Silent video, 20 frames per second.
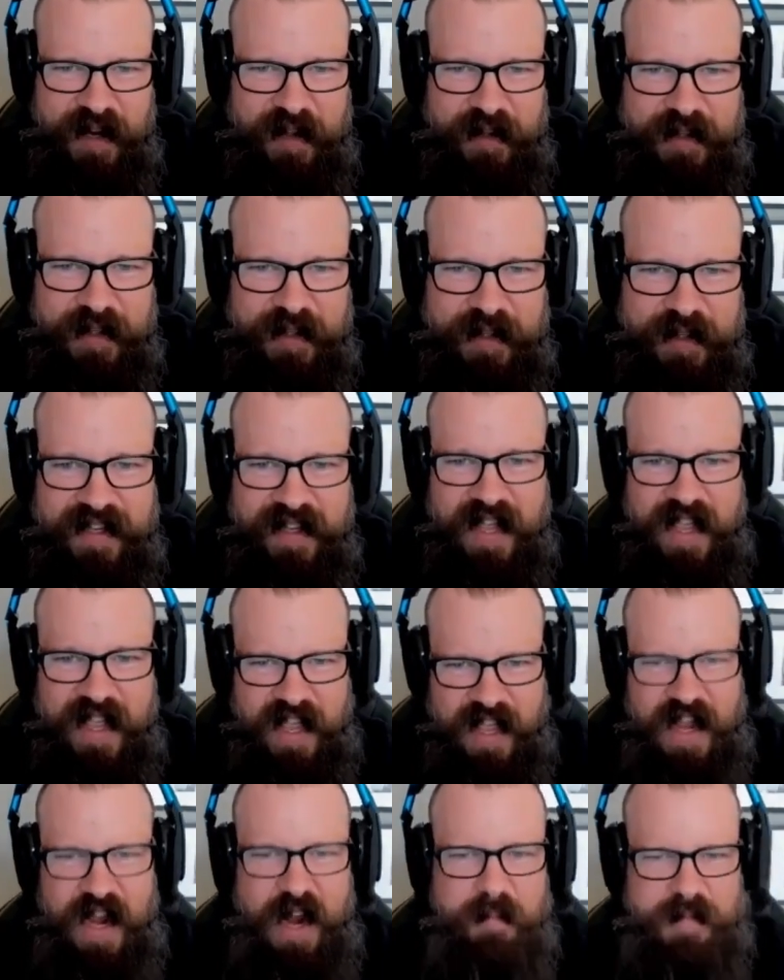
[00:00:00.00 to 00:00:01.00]
color, and
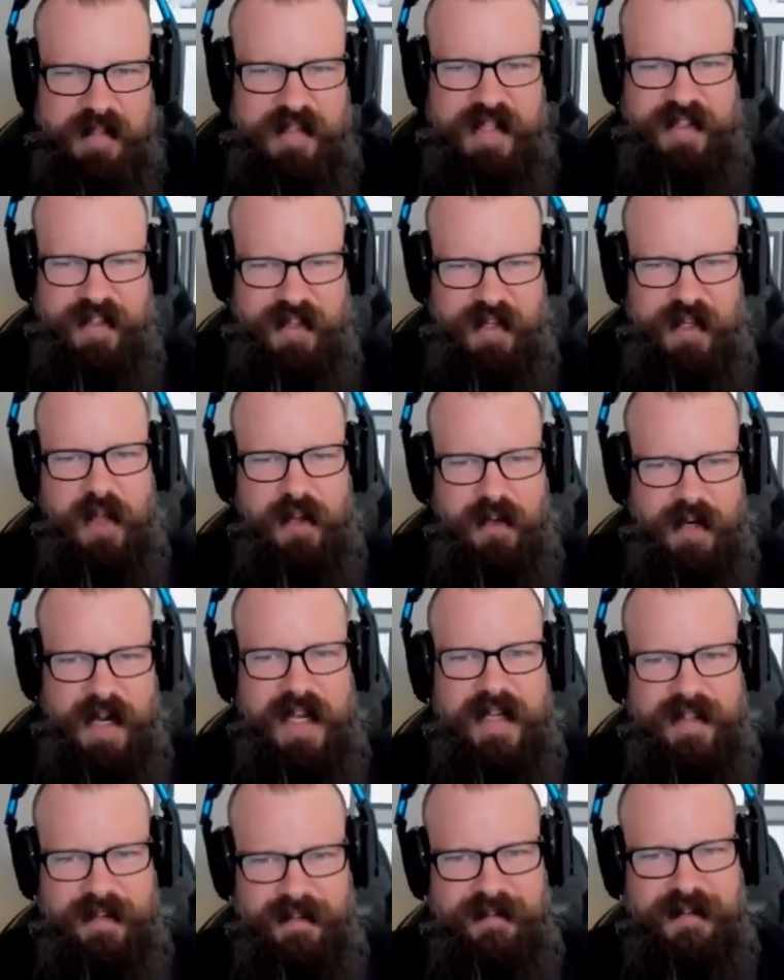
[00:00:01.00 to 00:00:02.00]
almost like the color
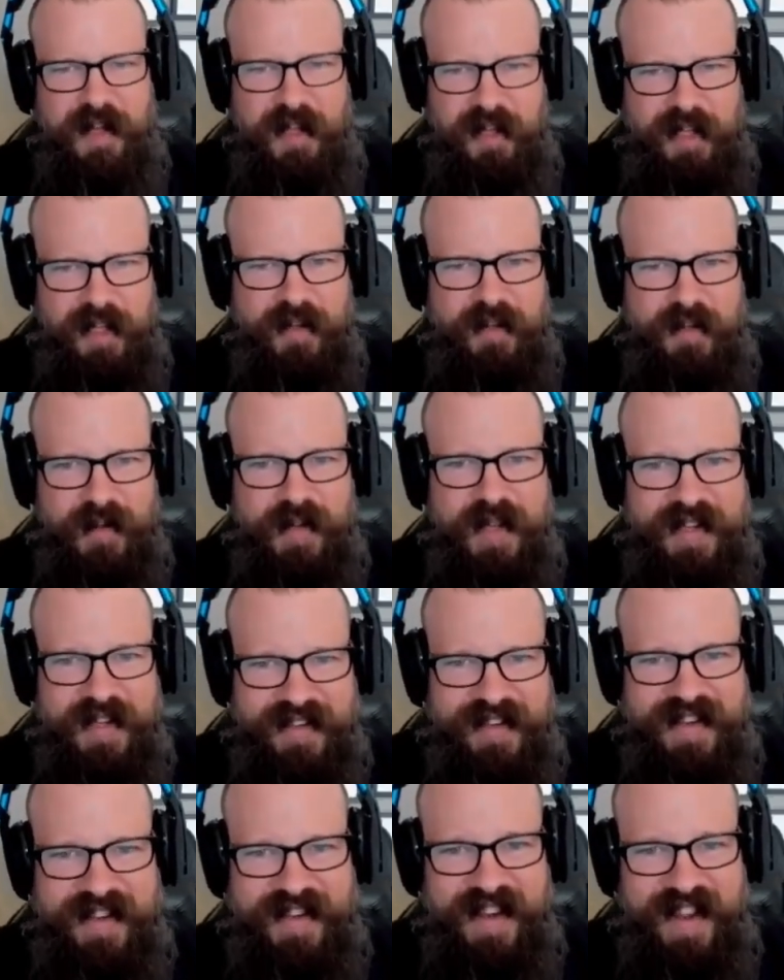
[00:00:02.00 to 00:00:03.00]
has a feeling to
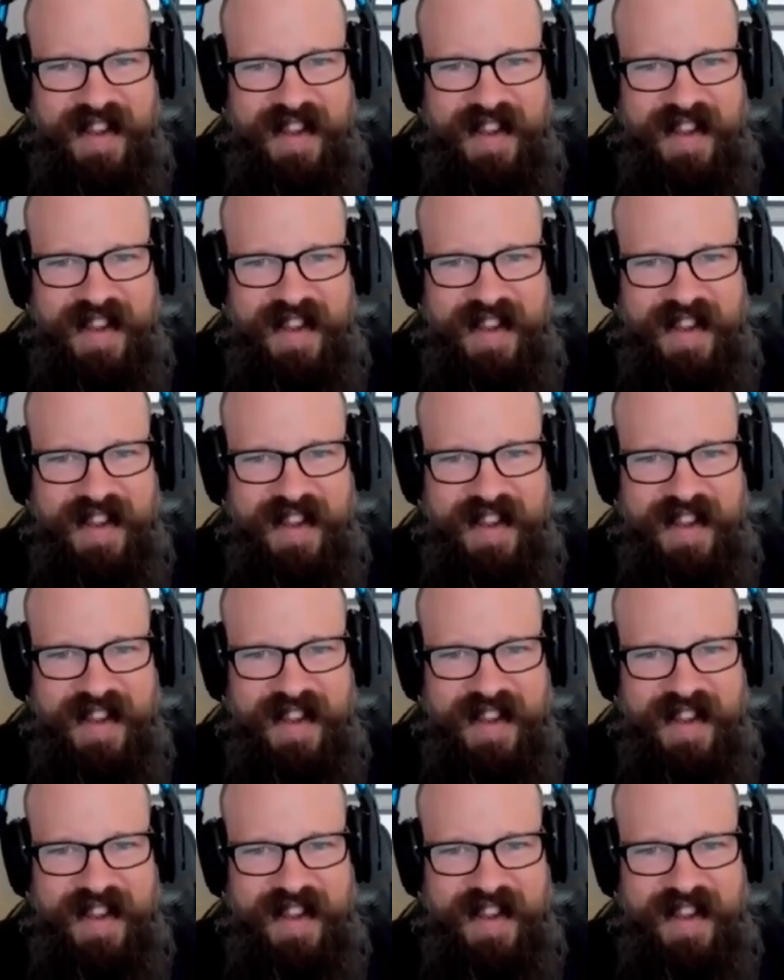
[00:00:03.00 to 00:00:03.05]
it.